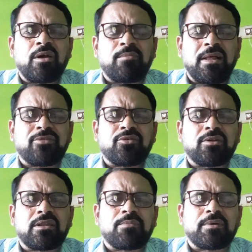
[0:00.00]

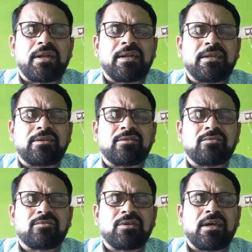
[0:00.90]
source of credit,
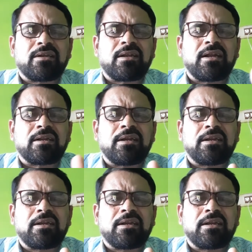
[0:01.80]
we are not